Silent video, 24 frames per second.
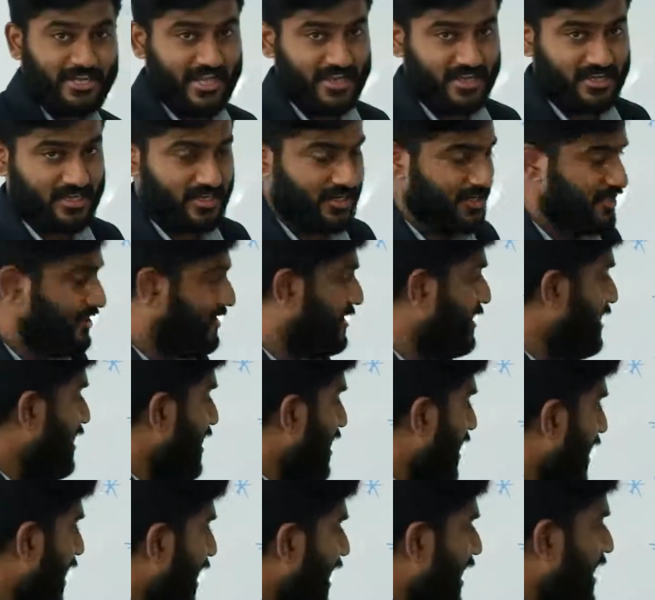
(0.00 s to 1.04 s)
taken
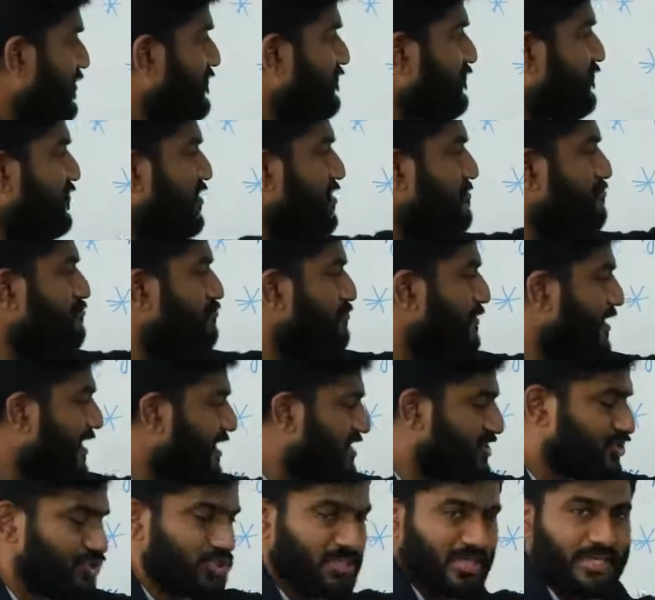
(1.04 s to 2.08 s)
and we
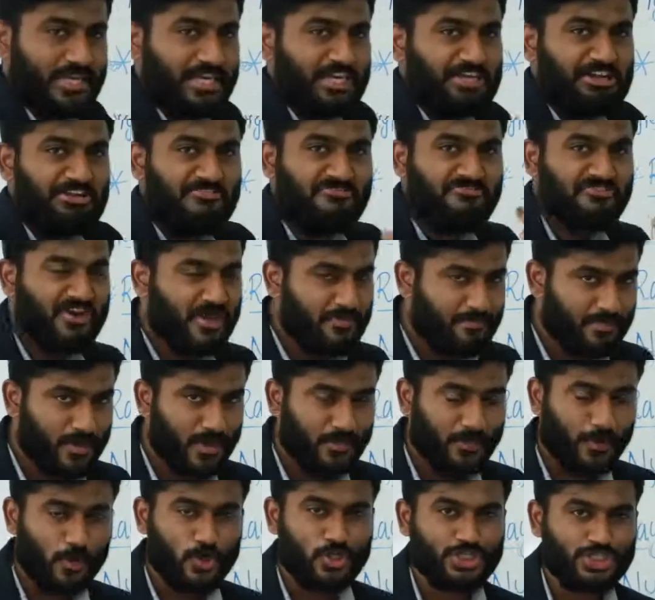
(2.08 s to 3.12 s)
mixed in a different
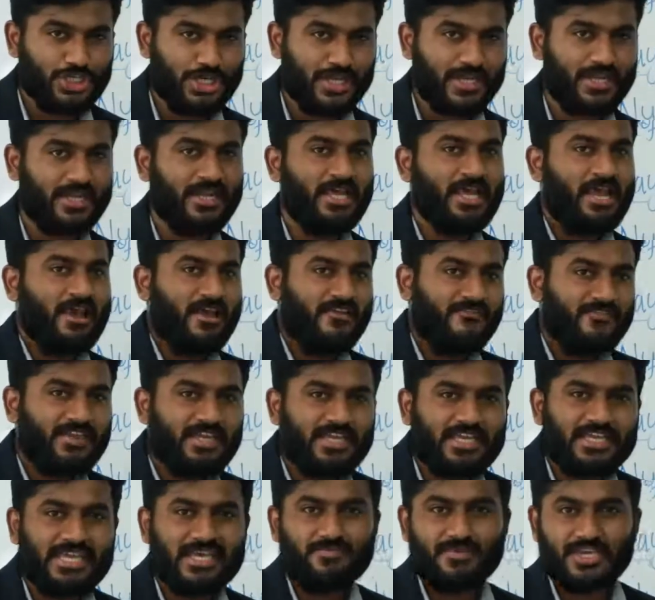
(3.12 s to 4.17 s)
proportion.
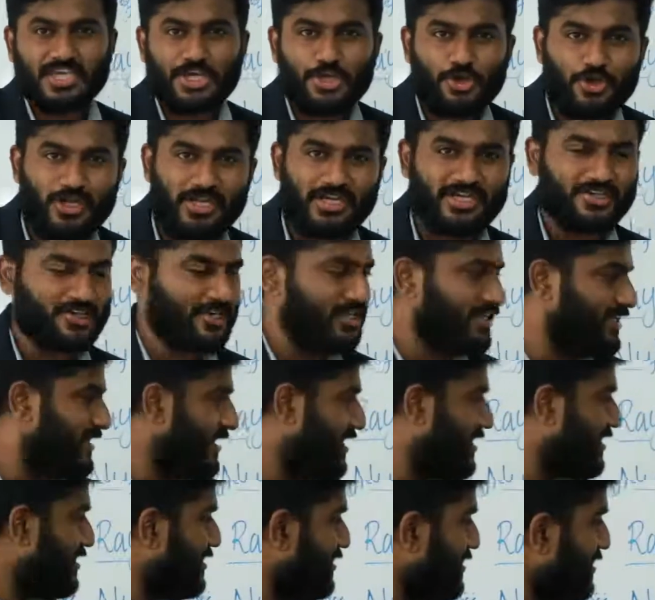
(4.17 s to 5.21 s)
We chemically
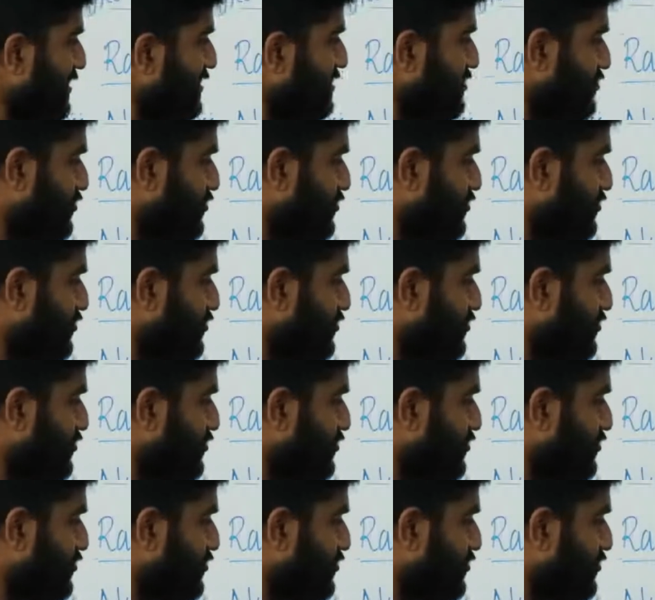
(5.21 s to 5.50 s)
treated these